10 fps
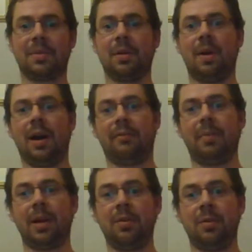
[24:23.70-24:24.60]
So half
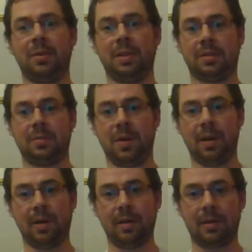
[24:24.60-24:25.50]
my core doesn't
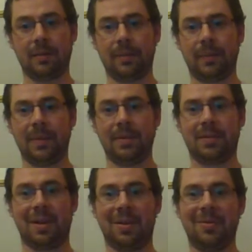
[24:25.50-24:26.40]
work.
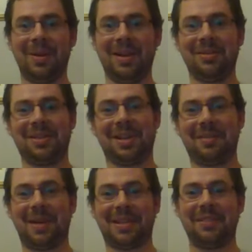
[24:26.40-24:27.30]
So it looks like
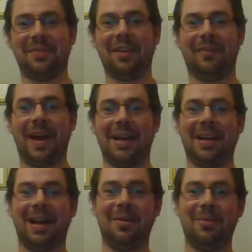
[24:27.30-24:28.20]
a massive love
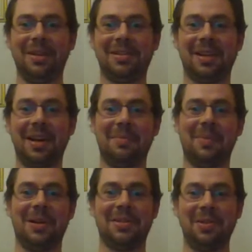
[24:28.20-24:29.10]
handle out of one side,
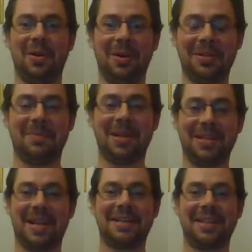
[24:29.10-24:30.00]
but it's not. It's my
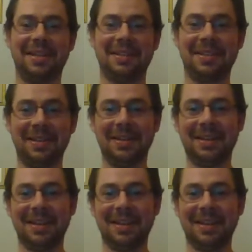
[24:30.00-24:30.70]
intestines.